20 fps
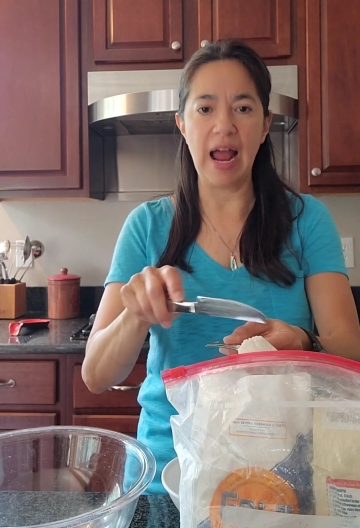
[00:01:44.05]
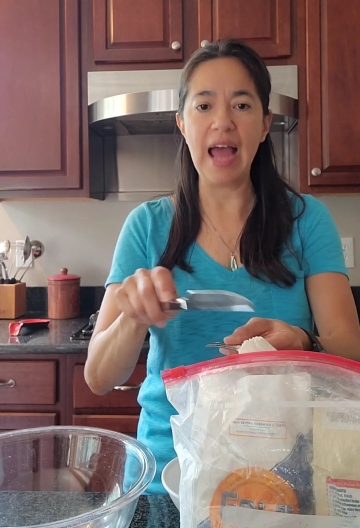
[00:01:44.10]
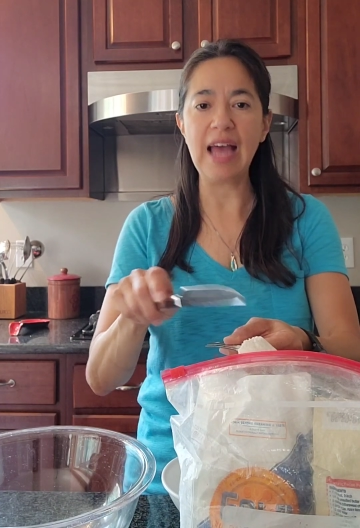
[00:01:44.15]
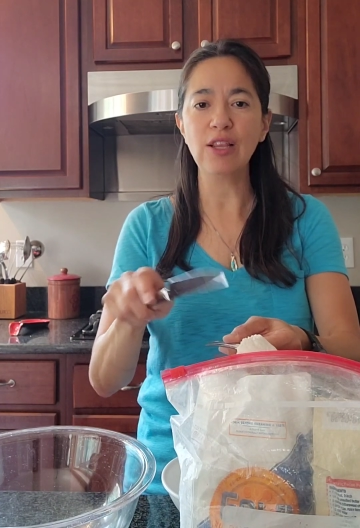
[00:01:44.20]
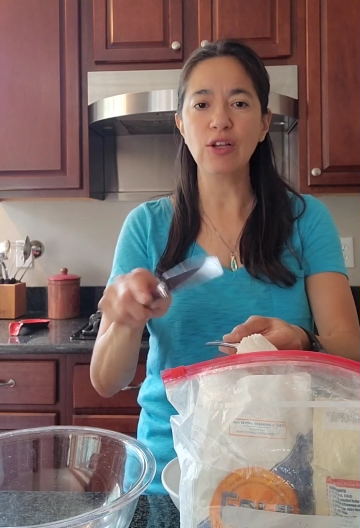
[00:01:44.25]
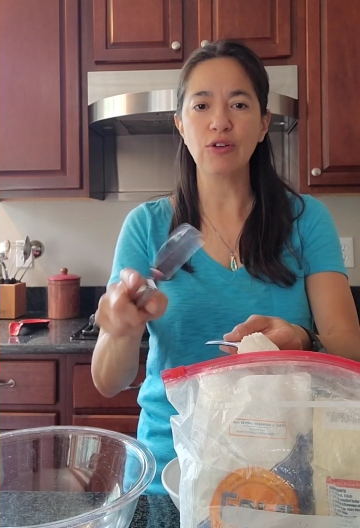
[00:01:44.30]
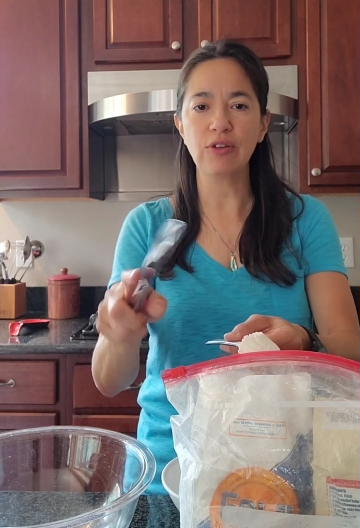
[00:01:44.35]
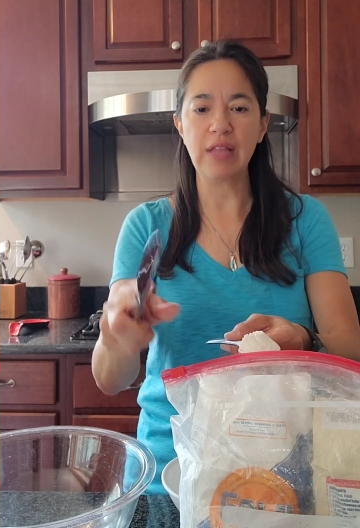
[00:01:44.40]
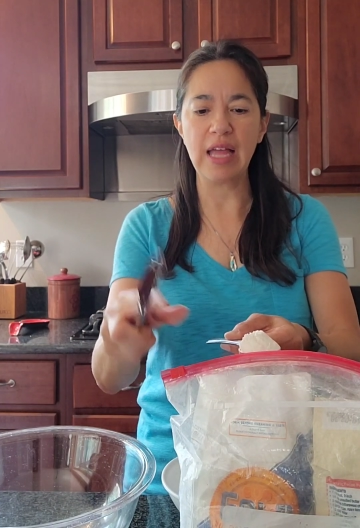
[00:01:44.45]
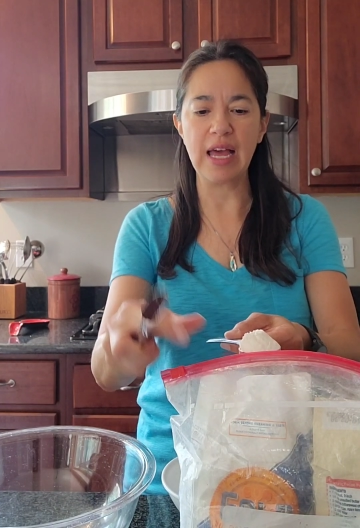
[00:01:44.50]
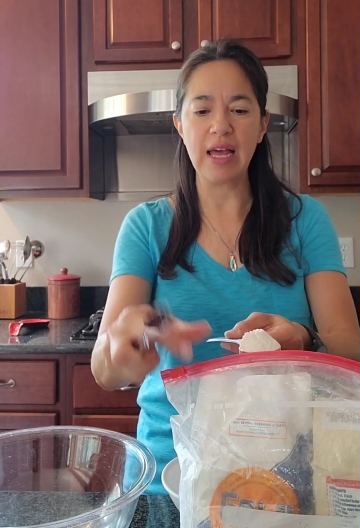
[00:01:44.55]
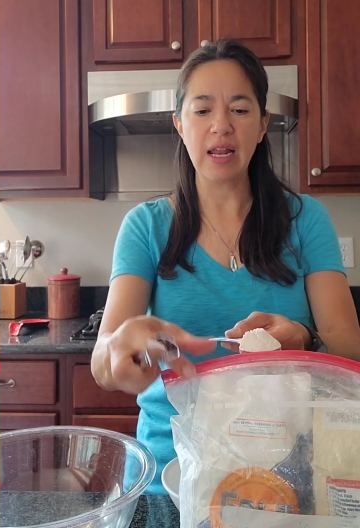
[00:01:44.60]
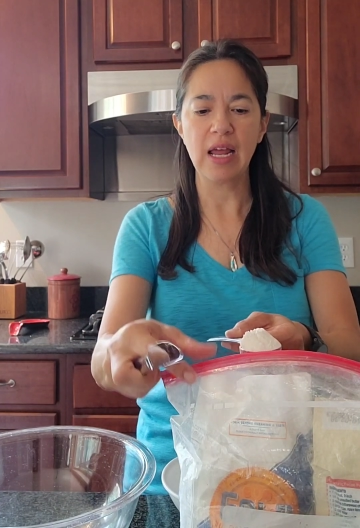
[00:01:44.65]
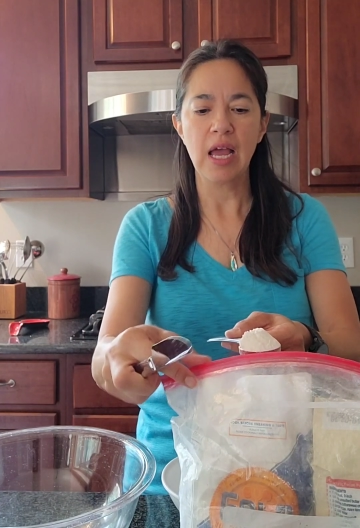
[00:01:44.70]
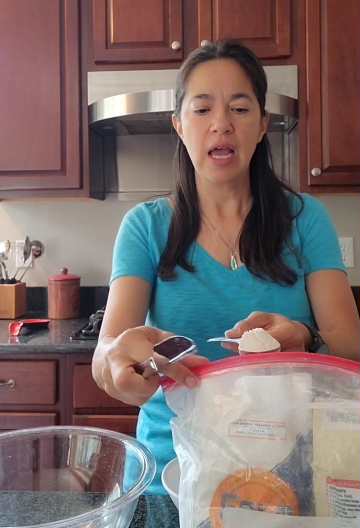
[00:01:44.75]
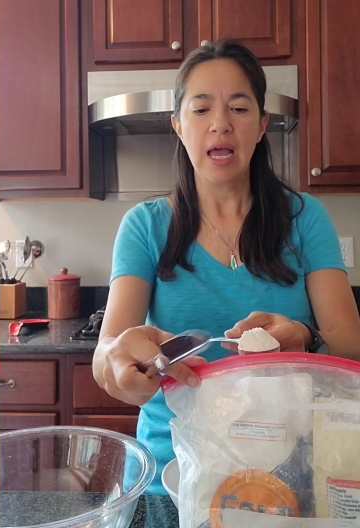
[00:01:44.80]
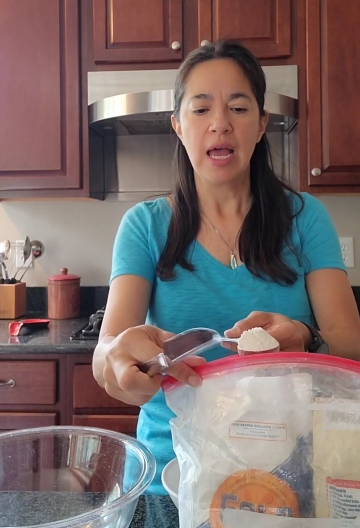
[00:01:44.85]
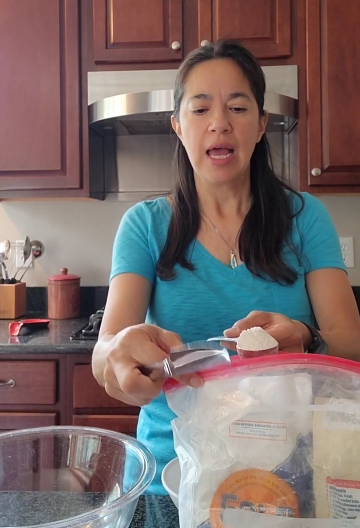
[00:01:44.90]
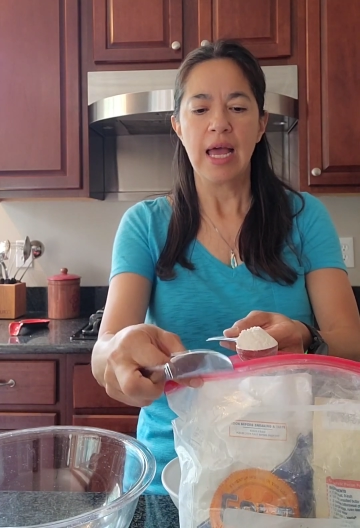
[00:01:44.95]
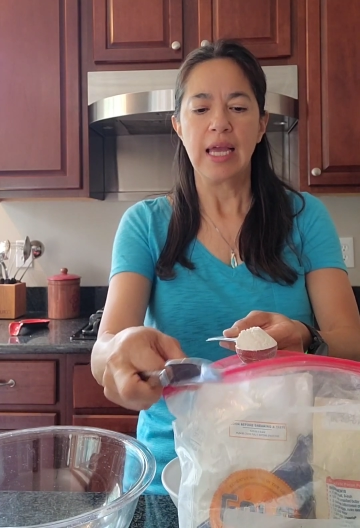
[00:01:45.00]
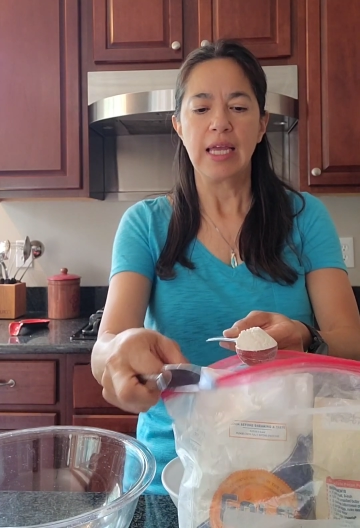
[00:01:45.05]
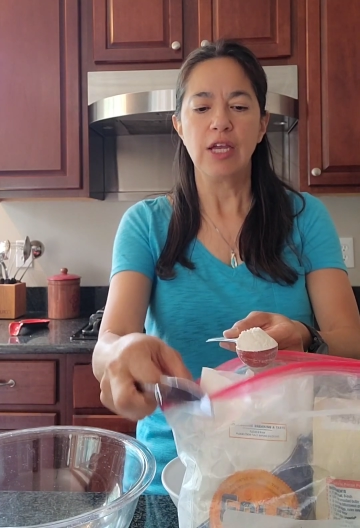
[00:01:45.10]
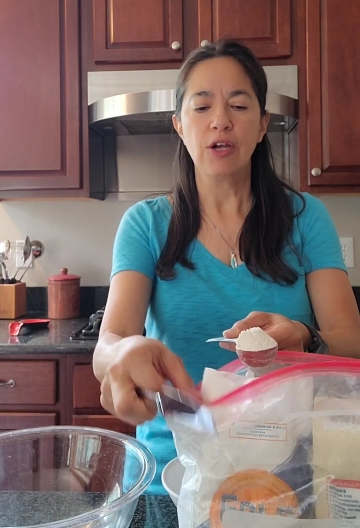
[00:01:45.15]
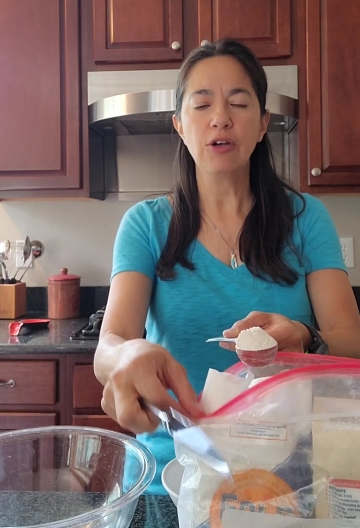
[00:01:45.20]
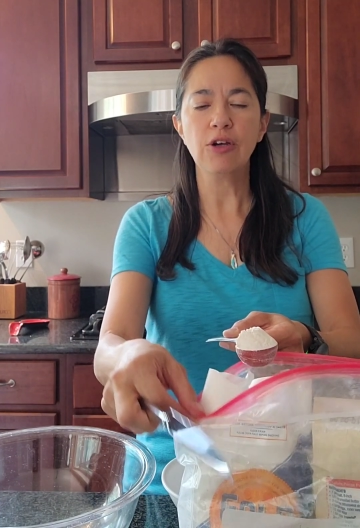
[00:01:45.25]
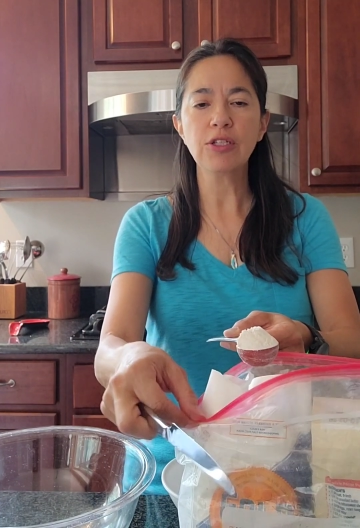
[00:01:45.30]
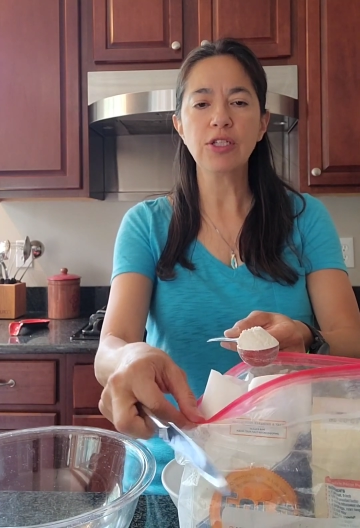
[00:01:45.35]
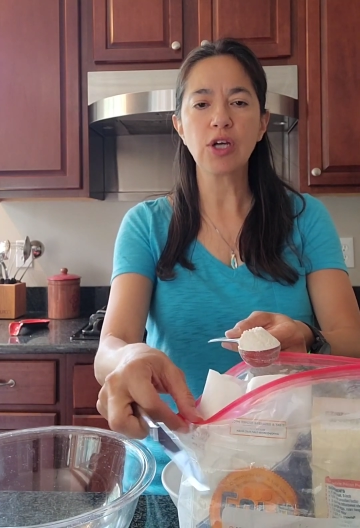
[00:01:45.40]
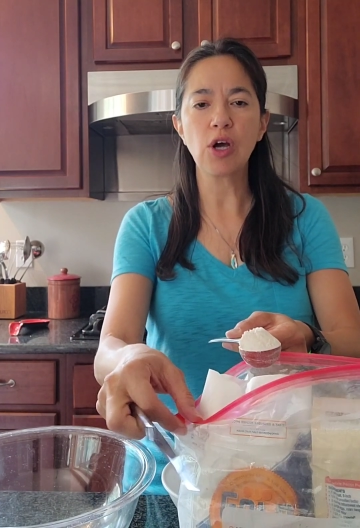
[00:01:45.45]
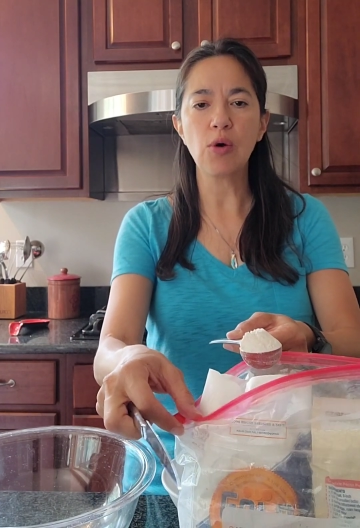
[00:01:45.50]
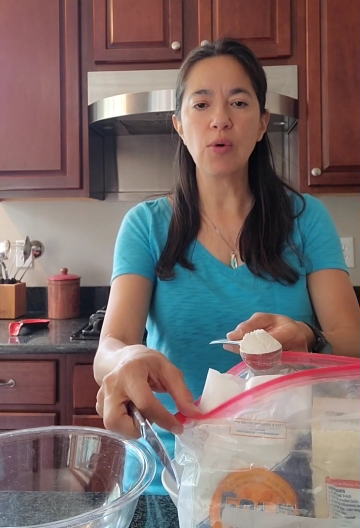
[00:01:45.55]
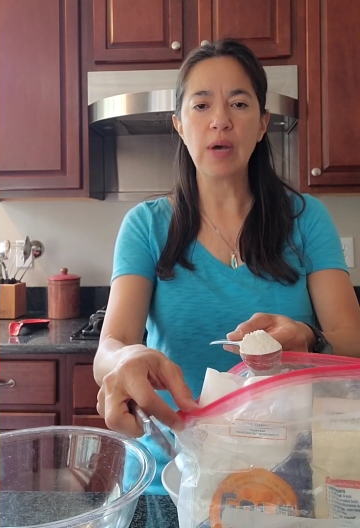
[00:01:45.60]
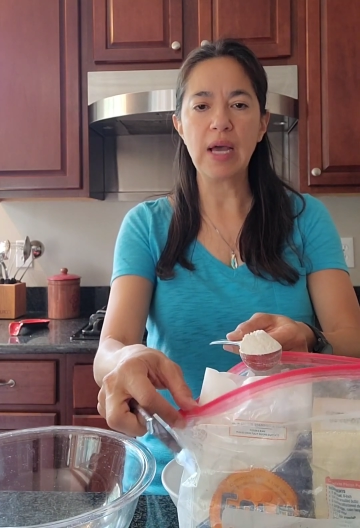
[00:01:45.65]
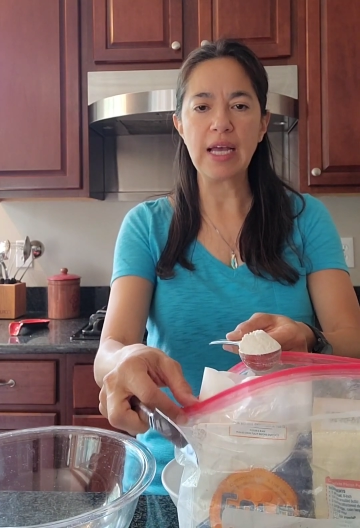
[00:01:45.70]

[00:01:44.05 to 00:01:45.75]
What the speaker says: I learned that years ago